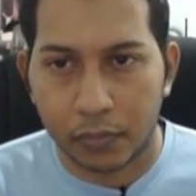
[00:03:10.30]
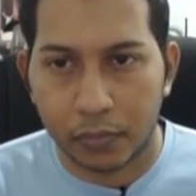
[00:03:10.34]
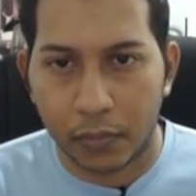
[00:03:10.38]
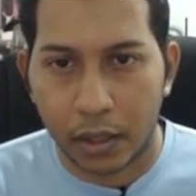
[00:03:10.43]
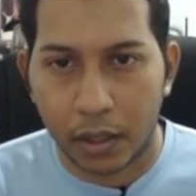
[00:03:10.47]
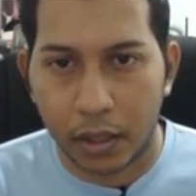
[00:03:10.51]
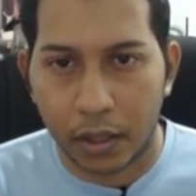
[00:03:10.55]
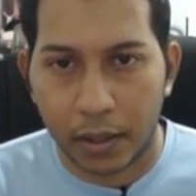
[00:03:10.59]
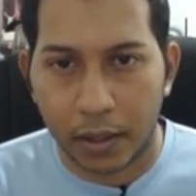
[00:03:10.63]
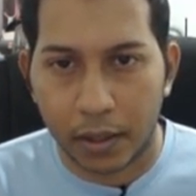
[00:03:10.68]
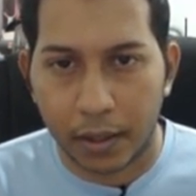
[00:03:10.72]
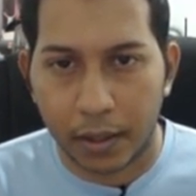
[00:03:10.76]

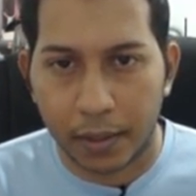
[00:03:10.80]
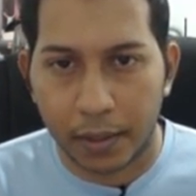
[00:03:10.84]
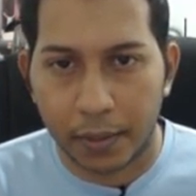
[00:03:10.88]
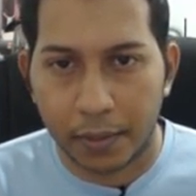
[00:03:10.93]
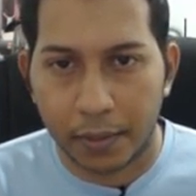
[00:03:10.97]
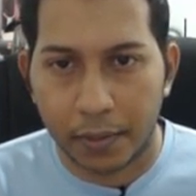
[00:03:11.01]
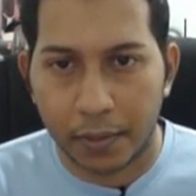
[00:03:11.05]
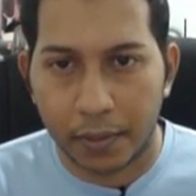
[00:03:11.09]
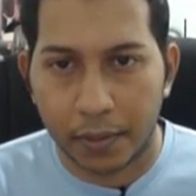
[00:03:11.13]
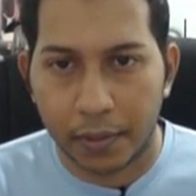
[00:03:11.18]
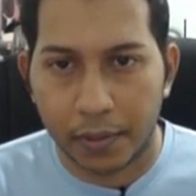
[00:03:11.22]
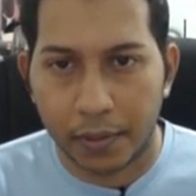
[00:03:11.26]
Okay,
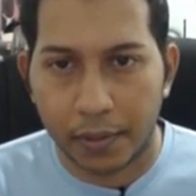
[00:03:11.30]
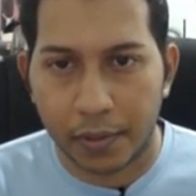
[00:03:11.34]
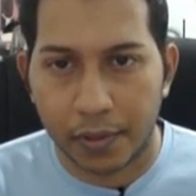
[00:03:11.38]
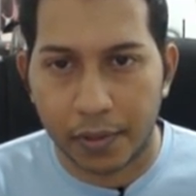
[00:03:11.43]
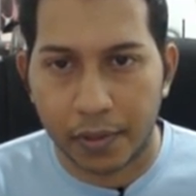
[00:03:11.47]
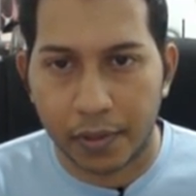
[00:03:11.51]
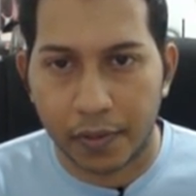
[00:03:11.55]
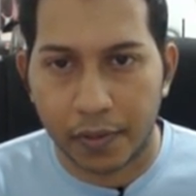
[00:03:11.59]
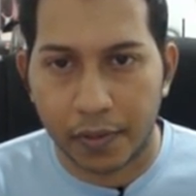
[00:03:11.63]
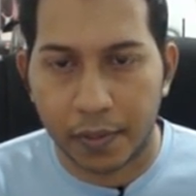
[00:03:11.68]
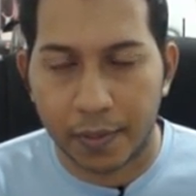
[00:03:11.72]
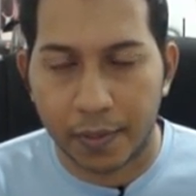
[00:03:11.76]

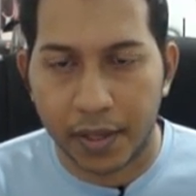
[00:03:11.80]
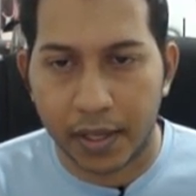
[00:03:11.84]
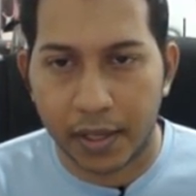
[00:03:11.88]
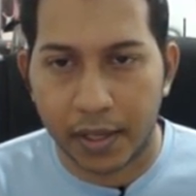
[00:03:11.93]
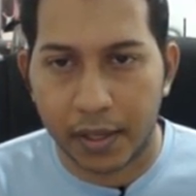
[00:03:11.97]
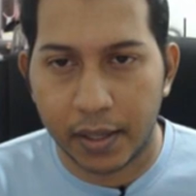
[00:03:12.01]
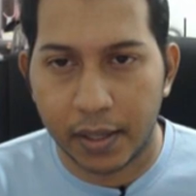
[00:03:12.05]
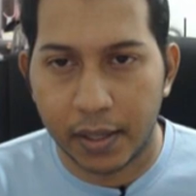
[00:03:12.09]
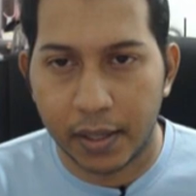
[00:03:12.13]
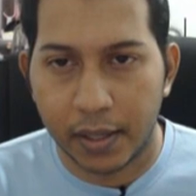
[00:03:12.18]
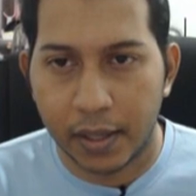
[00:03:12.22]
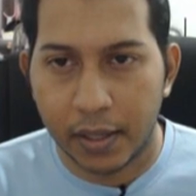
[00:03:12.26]
so from
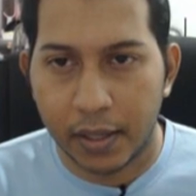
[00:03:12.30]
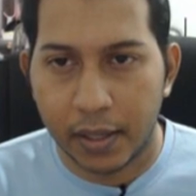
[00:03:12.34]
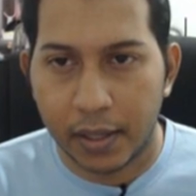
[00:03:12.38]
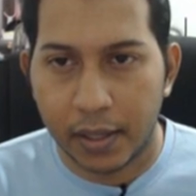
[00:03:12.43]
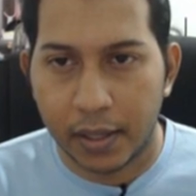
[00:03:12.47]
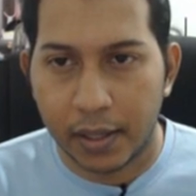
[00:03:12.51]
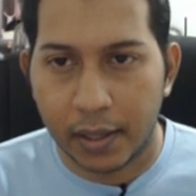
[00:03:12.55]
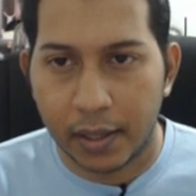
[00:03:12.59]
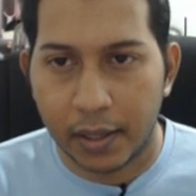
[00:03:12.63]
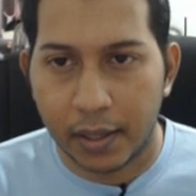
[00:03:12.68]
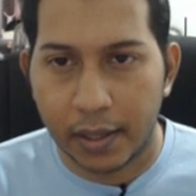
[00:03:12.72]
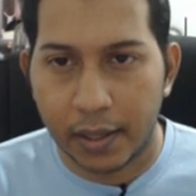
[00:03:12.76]
here,
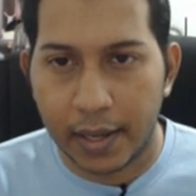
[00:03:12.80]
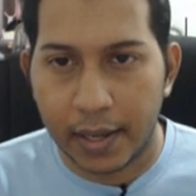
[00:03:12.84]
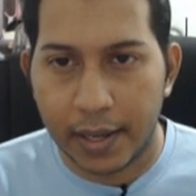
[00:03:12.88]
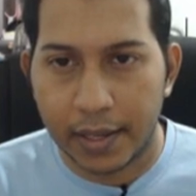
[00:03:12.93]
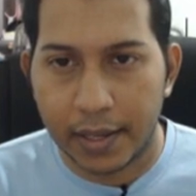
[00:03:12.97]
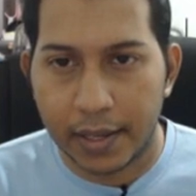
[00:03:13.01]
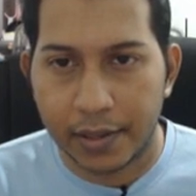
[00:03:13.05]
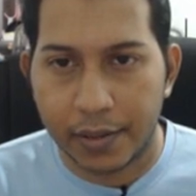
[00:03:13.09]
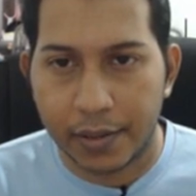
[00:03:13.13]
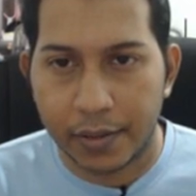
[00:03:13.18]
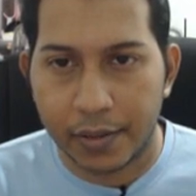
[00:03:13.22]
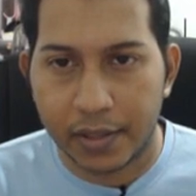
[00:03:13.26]
let
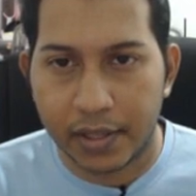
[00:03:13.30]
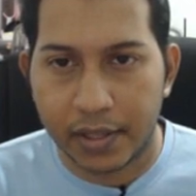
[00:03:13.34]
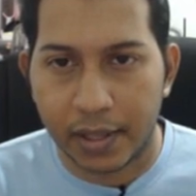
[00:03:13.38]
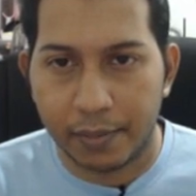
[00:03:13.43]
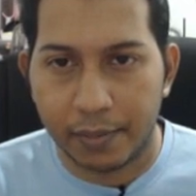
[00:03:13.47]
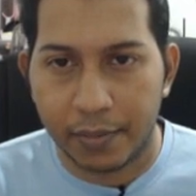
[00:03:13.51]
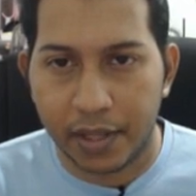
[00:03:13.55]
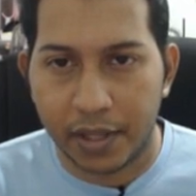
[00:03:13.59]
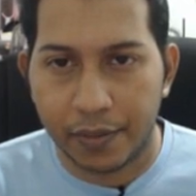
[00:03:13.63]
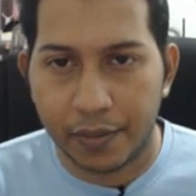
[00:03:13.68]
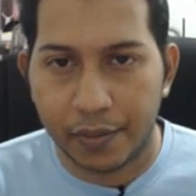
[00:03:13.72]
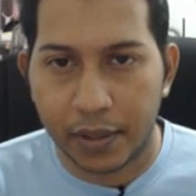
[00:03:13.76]
us use
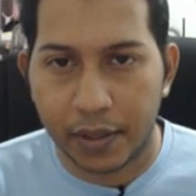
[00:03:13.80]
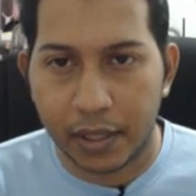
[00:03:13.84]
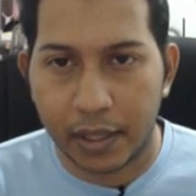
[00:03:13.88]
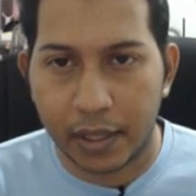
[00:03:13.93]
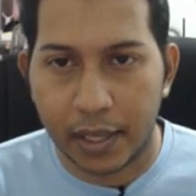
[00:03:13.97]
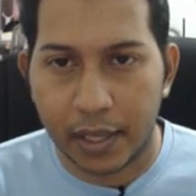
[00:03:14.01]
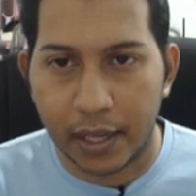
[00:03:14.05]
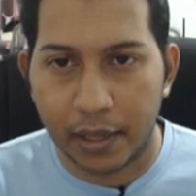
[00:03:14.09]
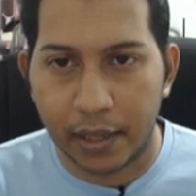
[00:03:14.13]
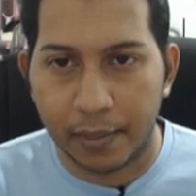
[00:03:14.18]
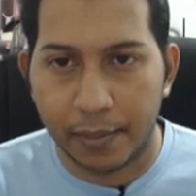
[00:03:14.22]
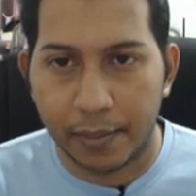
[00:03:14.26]
some different
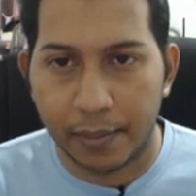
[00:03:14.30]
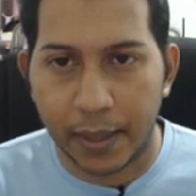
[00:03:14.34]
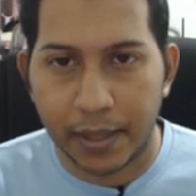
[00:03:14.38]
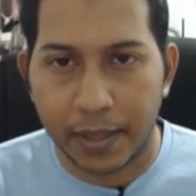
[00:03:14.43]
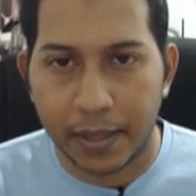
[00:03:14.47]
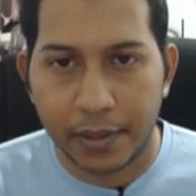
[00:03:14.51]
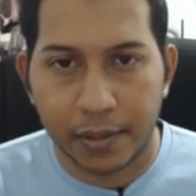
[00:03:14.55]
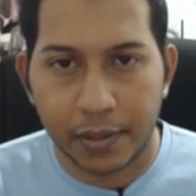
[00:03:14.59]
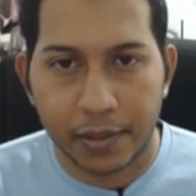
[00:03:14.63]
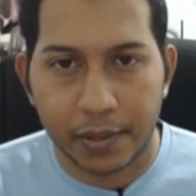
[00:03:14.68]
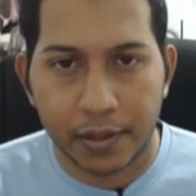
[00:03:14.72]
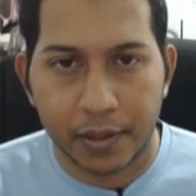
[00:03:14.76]
color
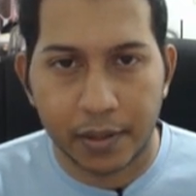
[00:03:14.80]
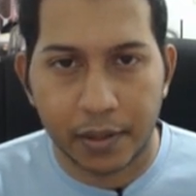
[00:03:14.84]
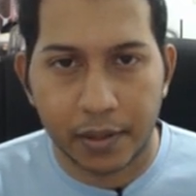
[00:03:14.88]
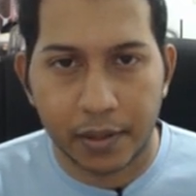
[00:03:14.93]
pens.